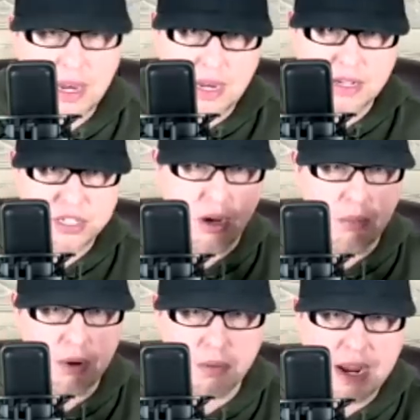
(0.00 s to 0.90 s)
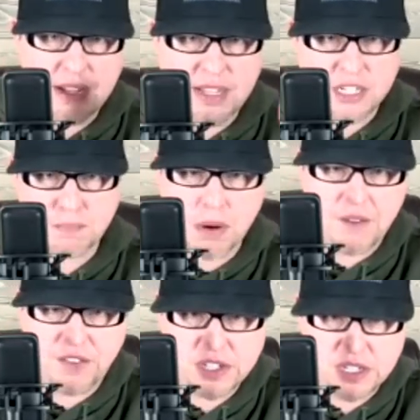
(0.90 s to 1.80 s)
So I'm going to read this
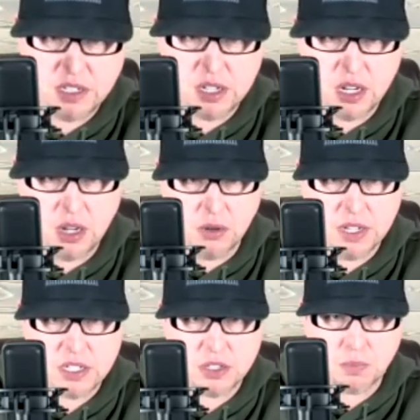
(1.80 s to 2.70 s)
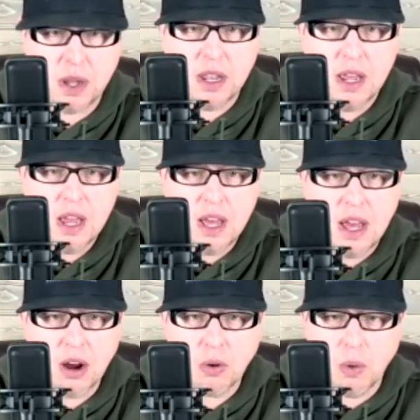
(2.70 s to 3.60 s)
prophecy to you. This is what,
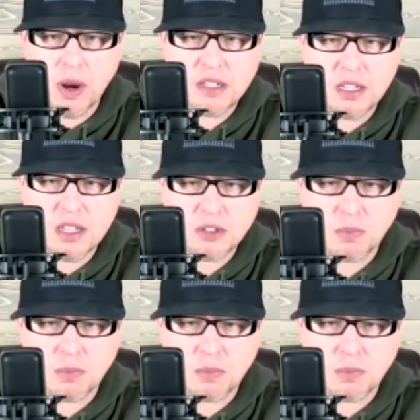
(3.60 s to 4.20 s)
according to this